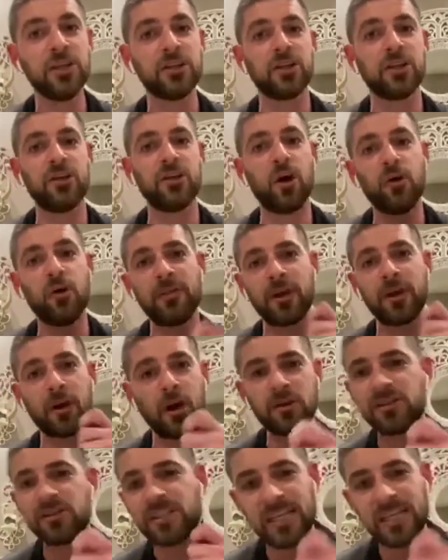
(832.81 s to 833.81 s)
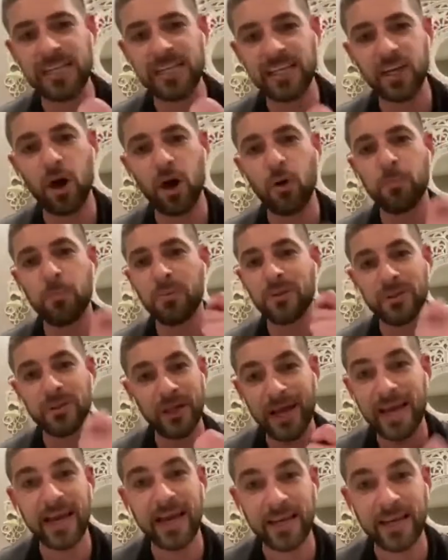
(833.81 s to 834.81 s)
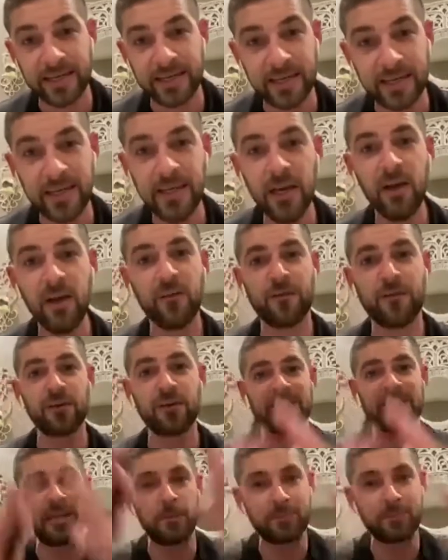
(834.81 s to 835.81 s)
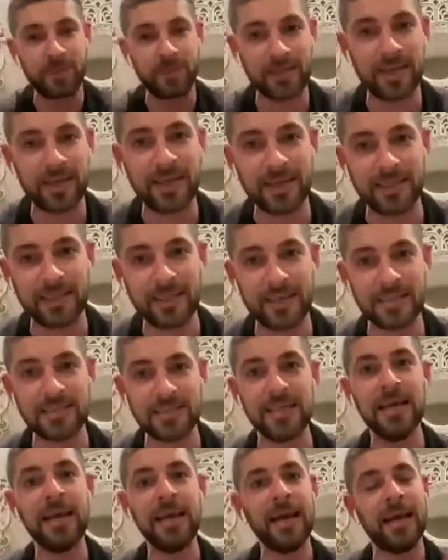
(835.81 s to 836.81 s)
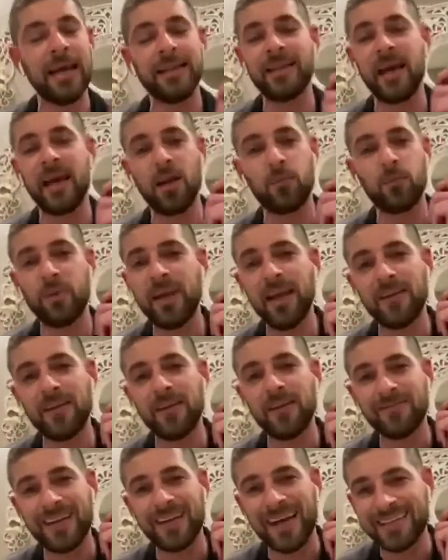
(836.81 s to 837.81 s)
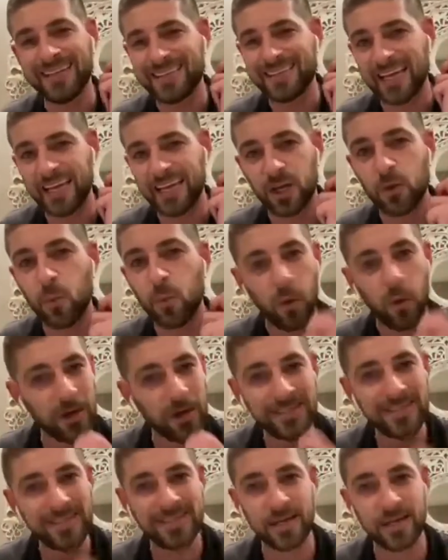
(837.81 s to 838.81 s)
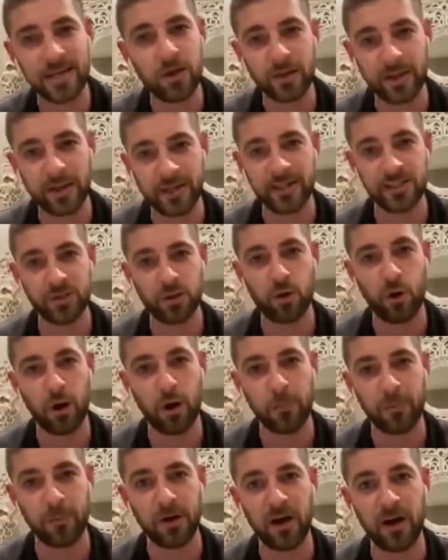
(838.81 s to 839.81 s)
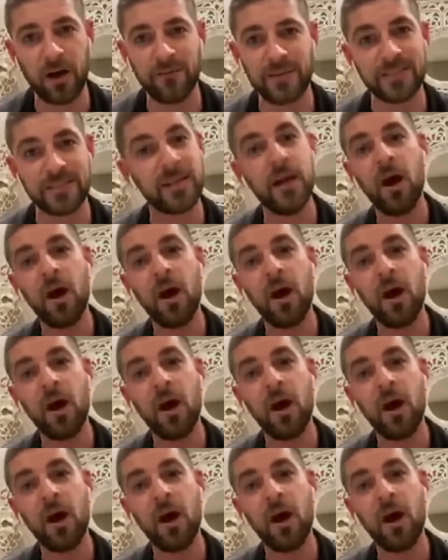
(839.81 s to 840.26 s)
To know that our CEO planned for something like this, and that we have not taken one single hit as a corporate office.